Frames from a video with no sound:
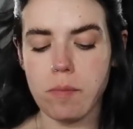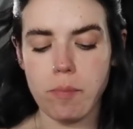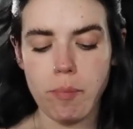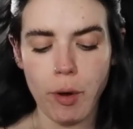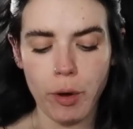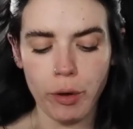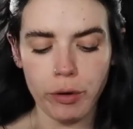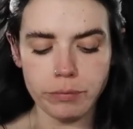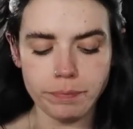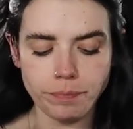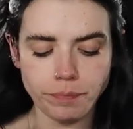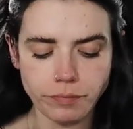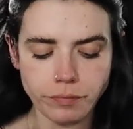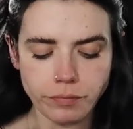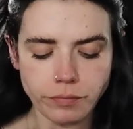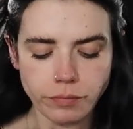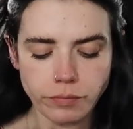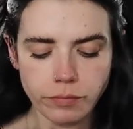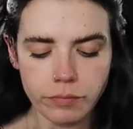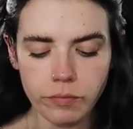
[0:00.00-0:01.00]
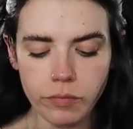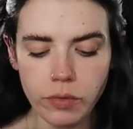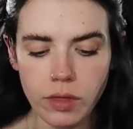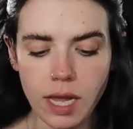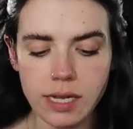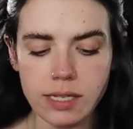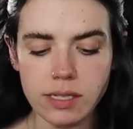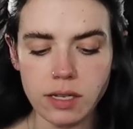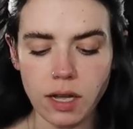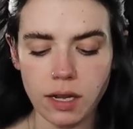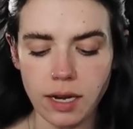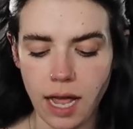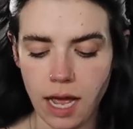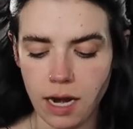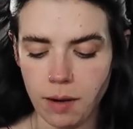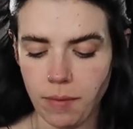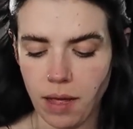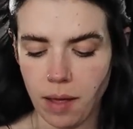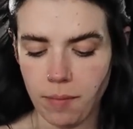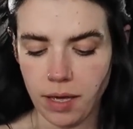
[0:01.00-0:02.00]
bowl, and it's got
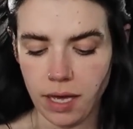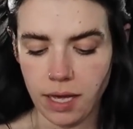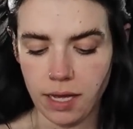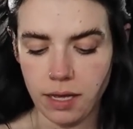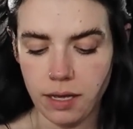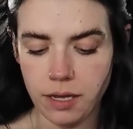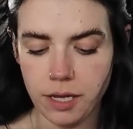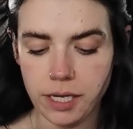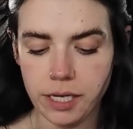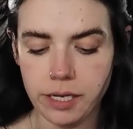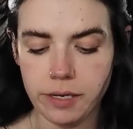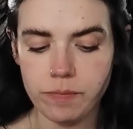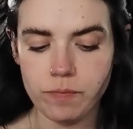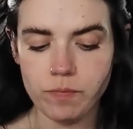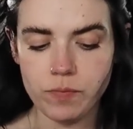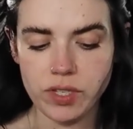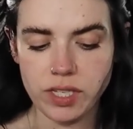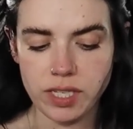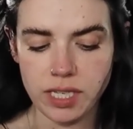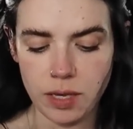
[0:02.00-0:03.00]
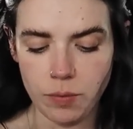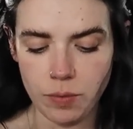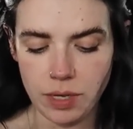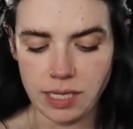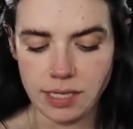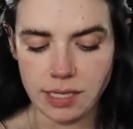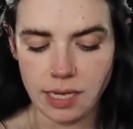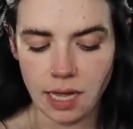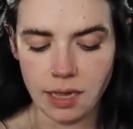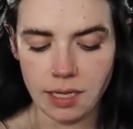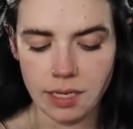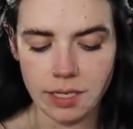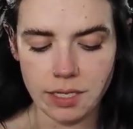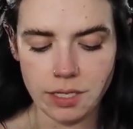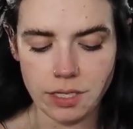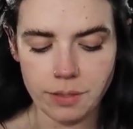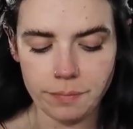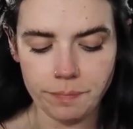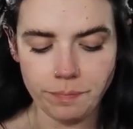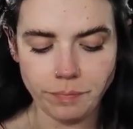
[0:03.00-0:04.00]
edamame, seaweed
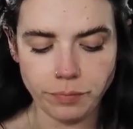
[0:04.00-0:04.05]
salad,